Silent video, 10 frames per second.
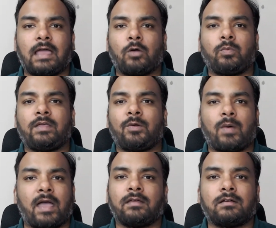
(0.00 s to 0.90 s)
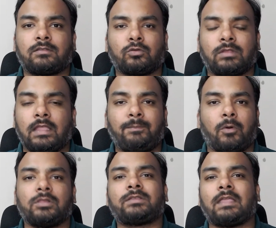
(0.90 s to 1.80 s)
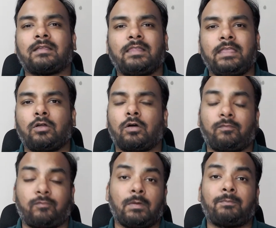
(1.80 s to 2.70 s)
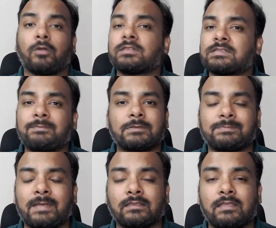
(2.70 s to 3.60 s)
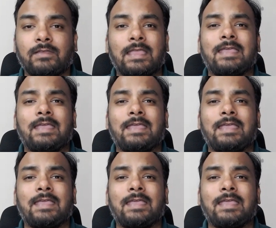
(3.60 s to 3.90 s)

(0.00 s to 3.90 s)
how we are wired to think politically or from a policy perspective.